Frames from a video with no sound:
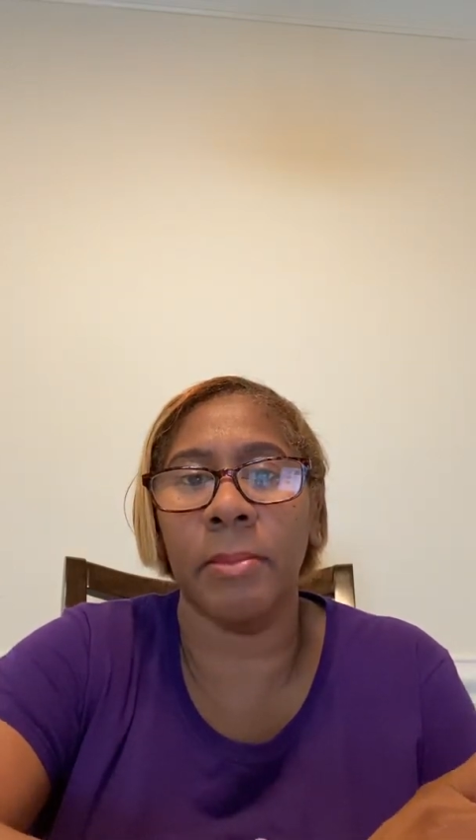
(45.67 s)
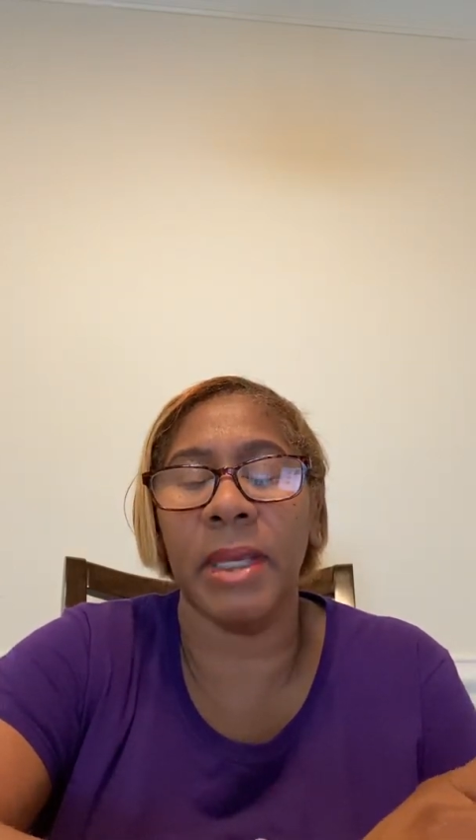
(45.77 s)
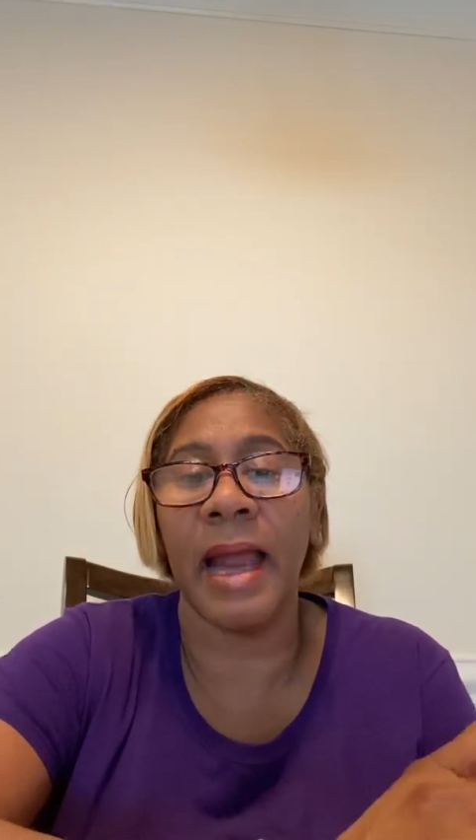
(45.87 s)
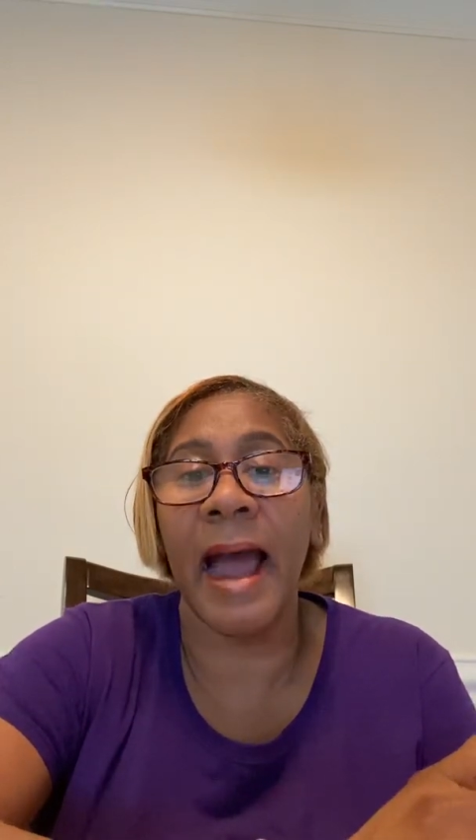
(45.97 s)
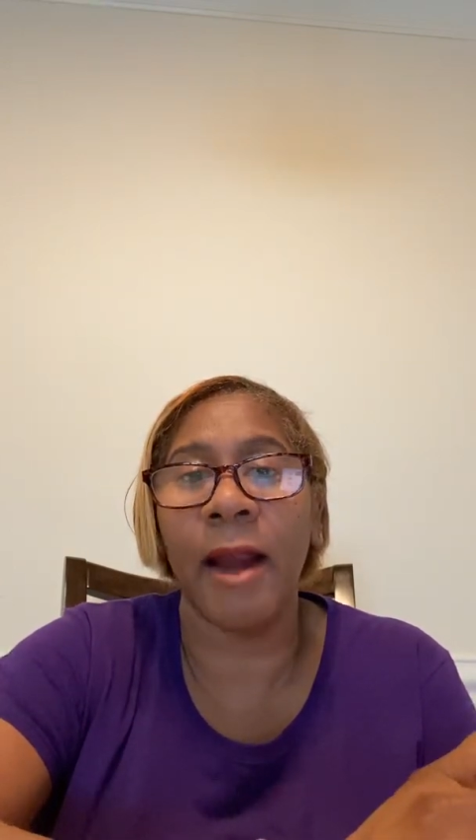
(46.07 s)

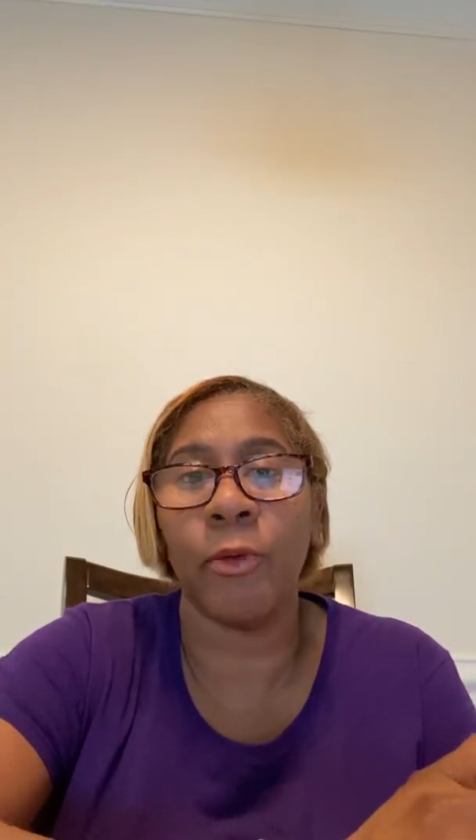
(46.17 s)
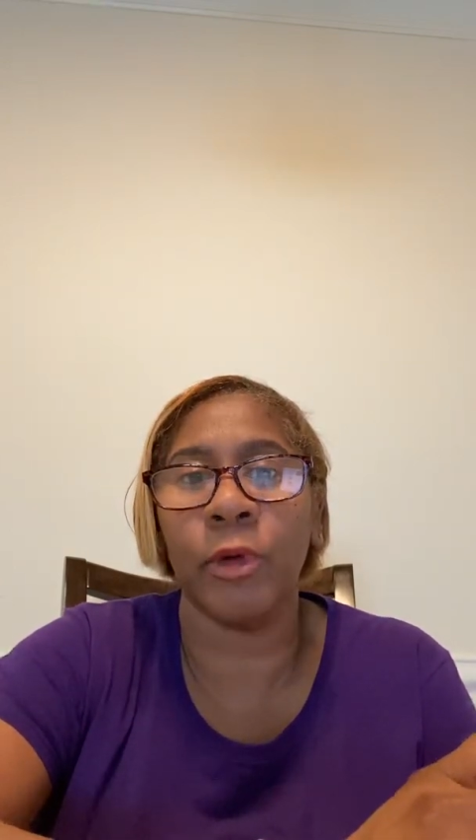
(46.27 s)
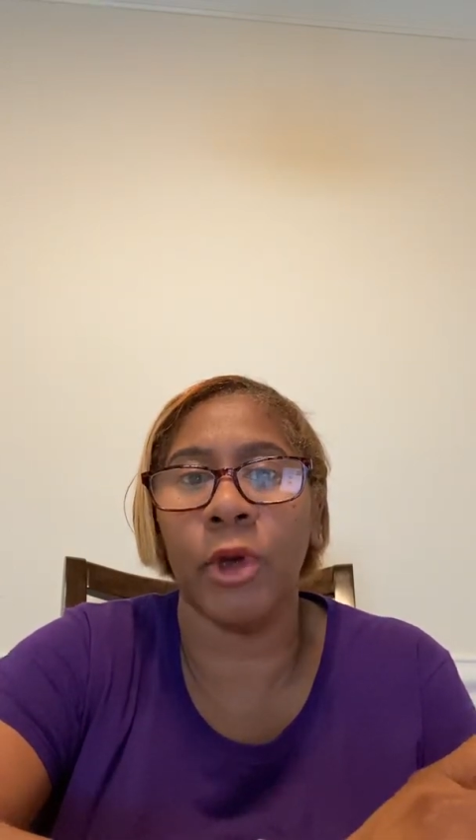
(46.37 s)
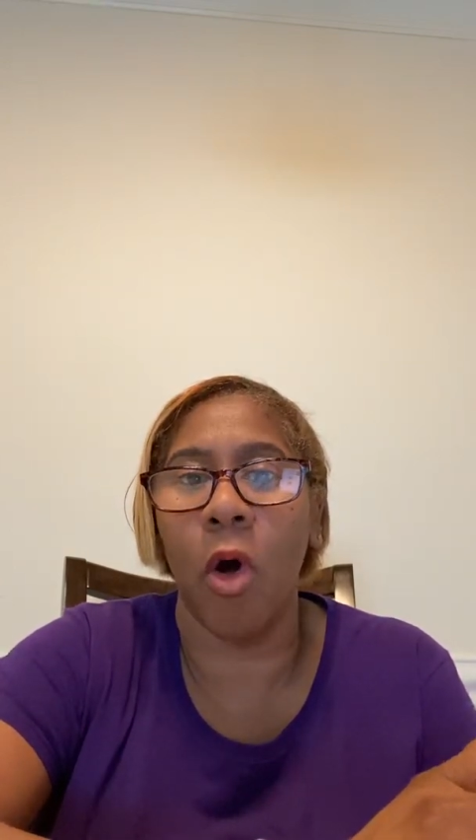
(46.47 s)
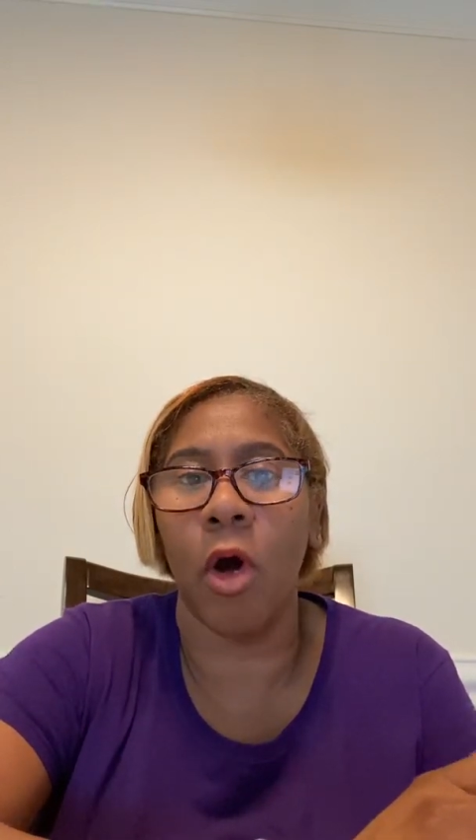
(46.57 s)
in high
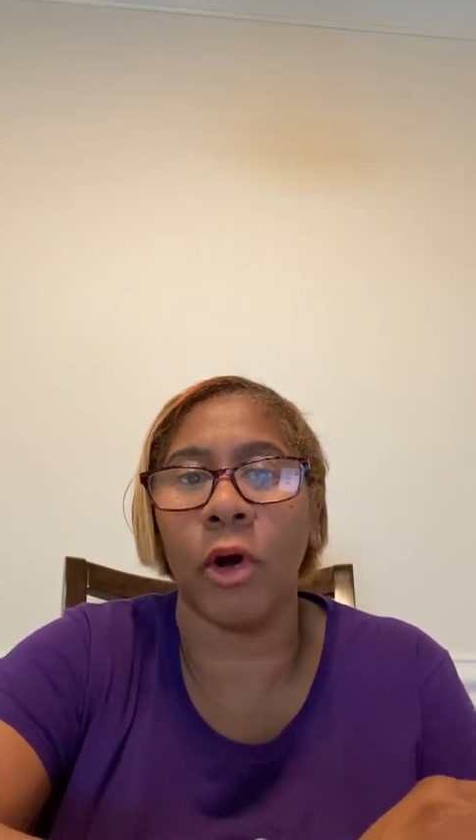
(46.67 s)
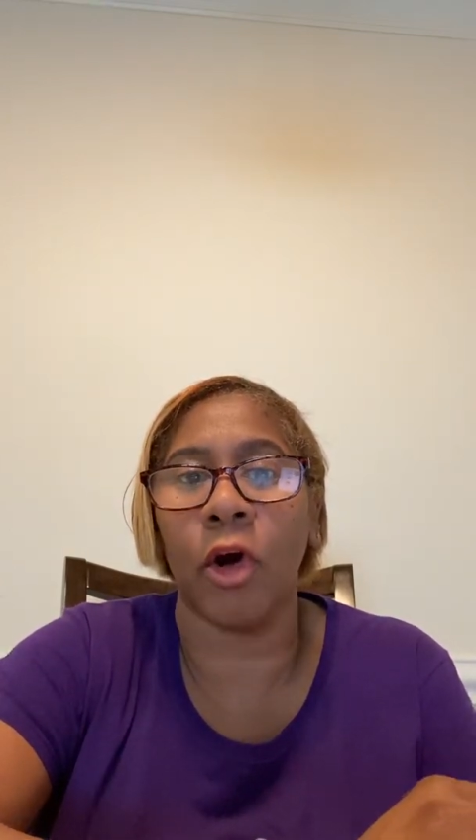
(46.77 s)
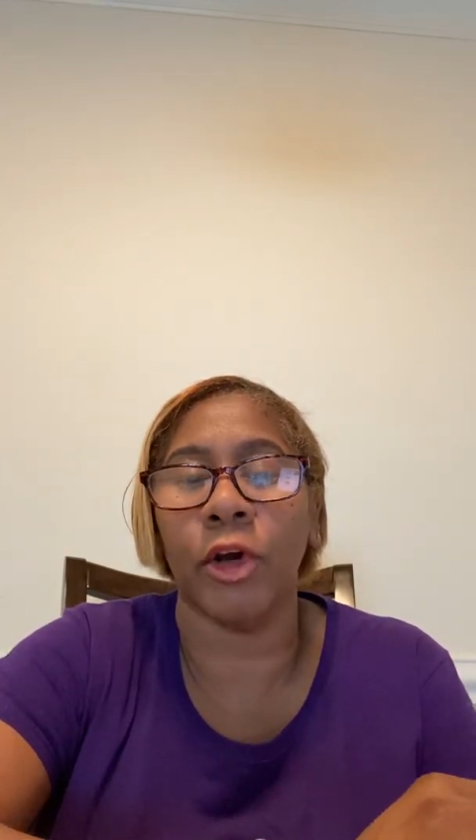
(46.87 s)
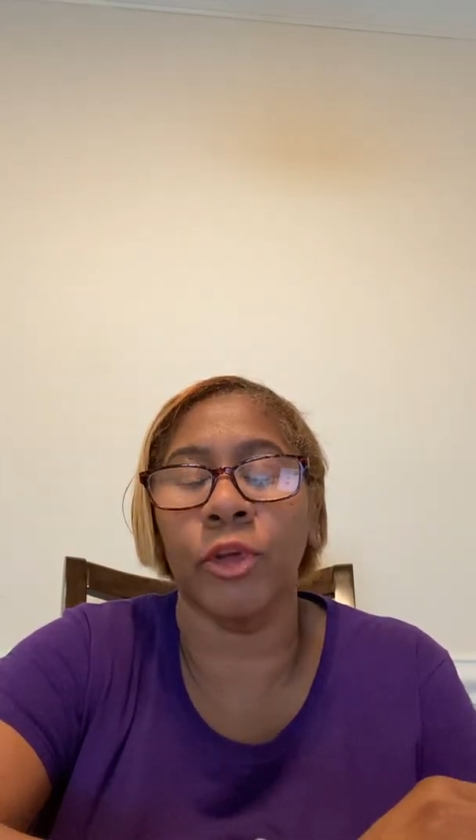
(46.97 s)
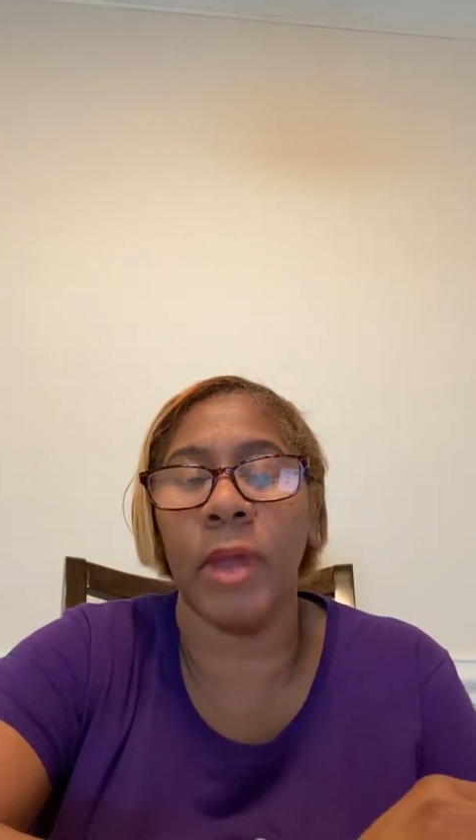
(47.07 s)
regard
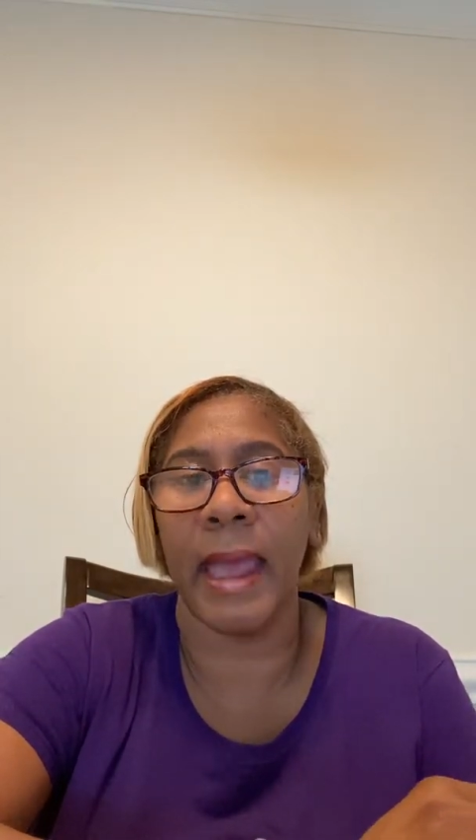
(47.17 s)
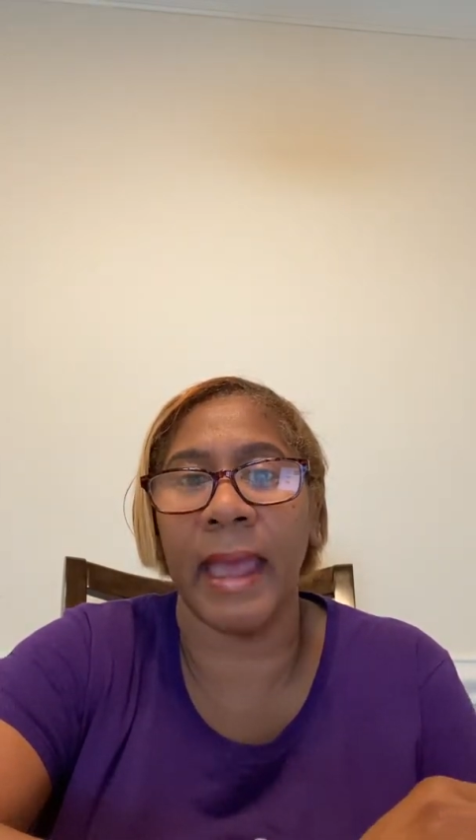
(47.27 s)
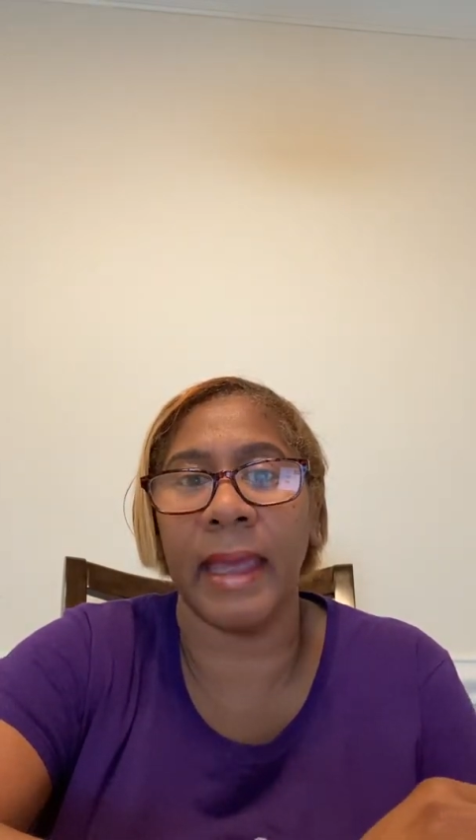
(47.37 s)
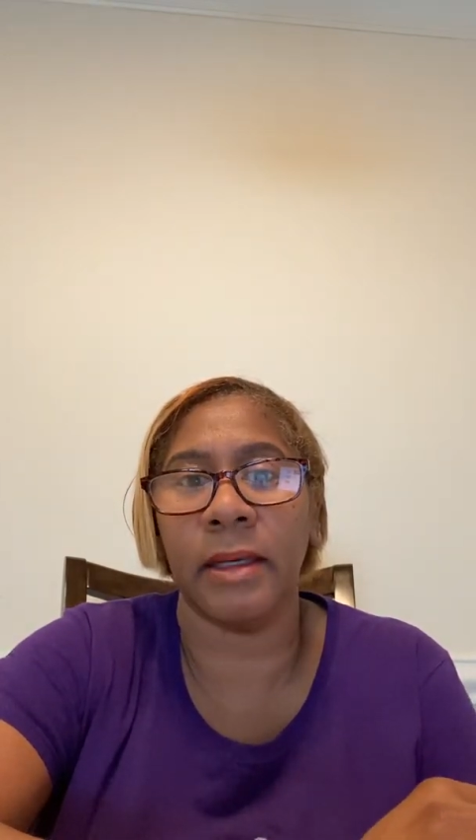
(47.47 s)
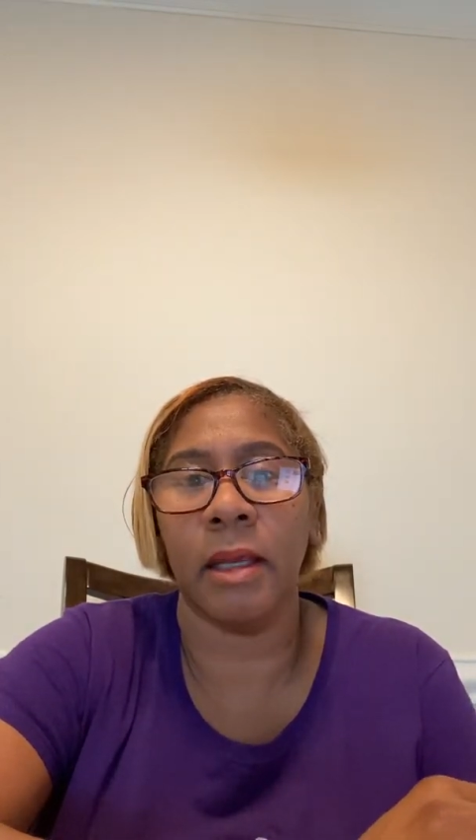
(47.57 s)
or you had